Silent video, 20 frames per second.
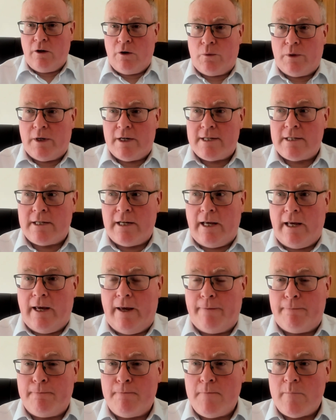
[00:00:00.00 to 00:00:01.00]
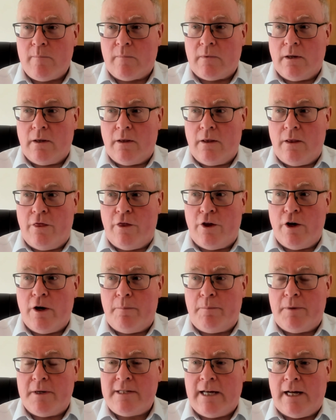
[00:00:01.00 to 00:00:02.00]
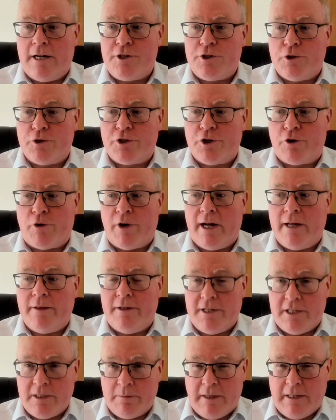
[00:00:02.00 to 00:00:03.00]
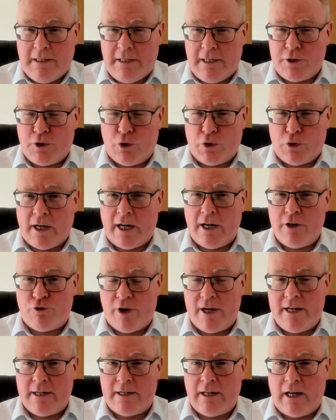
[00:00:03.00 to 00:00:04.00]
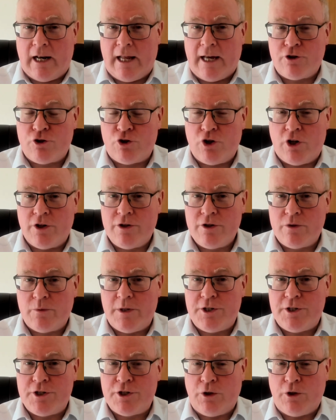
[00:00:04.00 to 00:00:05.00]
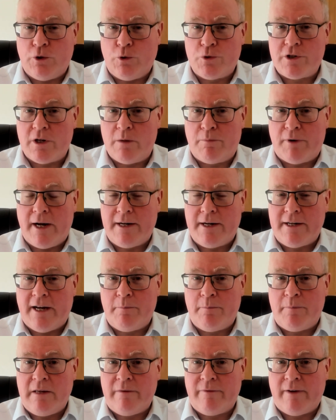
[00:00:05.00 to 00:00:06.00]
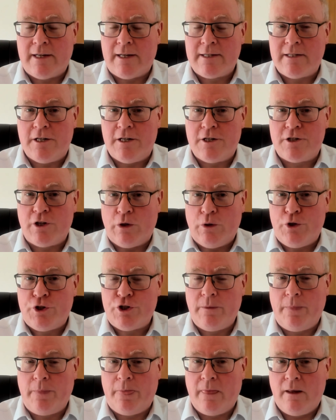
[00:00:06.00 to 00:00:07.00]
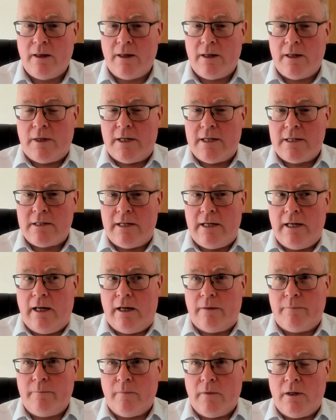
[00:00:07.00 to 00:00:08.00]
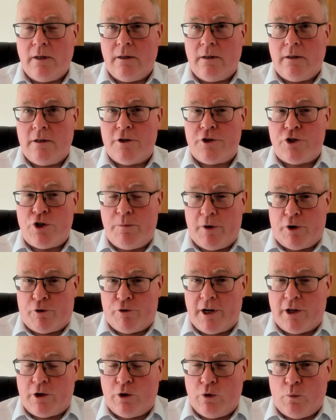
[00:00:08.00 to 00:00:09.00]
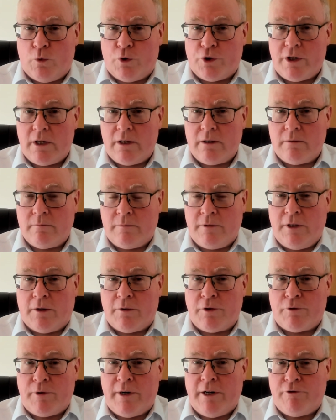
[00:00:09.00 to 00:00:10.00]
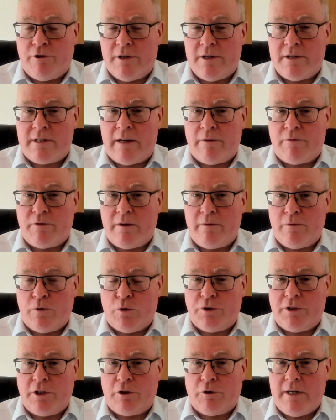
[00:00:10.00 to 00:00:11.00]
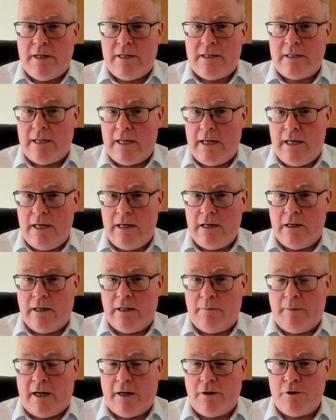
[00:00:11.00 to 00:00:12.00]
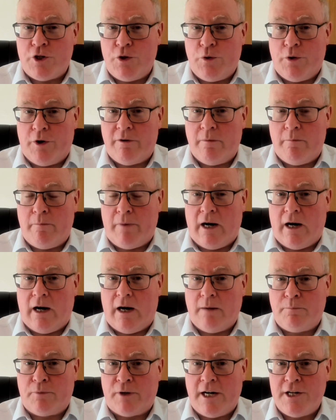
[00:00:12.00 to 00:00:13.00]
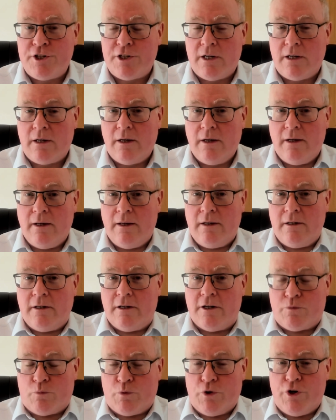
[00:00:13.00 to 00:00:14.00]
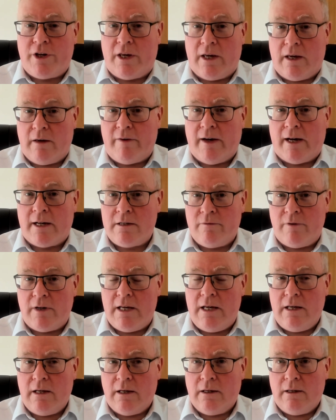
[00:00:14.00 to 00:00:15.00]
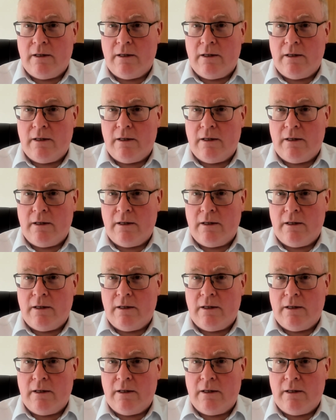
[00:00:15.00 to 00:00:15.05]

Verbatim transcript: We're seeing the potential to create these species called hydrated electrons, which can also break down P FAS in solution. We're seeing supercritical water, you know, three hundred seventy-four degrees C and about two hundred bar pressure as working effectively.